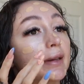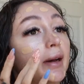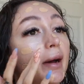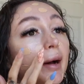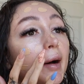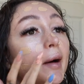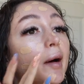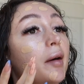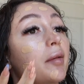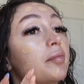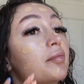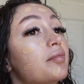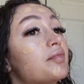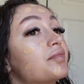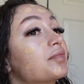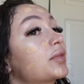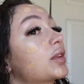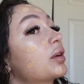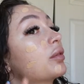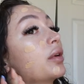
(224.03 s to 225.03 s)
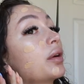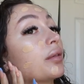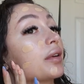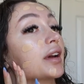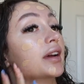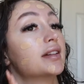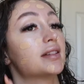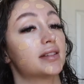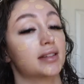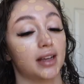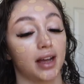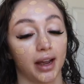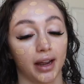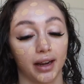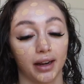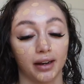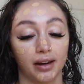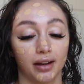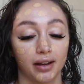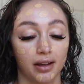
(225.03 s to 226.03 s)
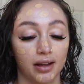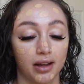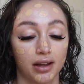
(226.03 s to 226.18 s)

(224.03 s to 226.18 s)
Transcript: um, we were inside